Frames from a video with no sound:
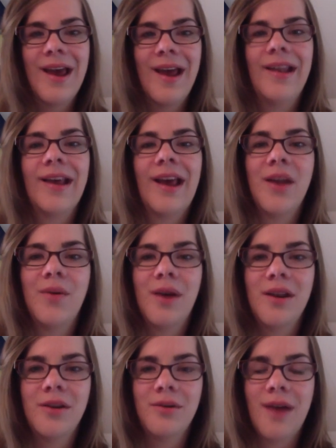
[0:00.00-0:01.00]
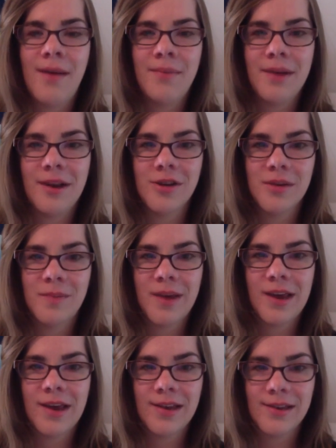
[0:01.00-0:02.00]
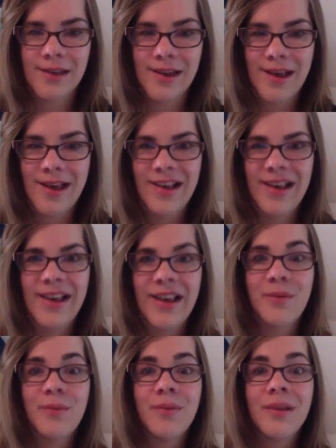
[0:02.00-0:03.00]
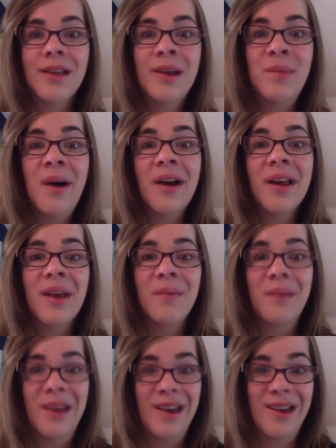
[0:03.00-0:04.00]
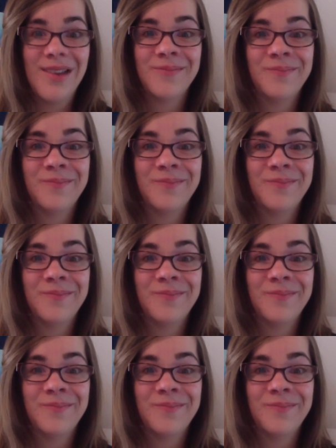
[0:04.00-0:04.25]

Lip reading: and I kind of want a new copy just because it's really bugging me.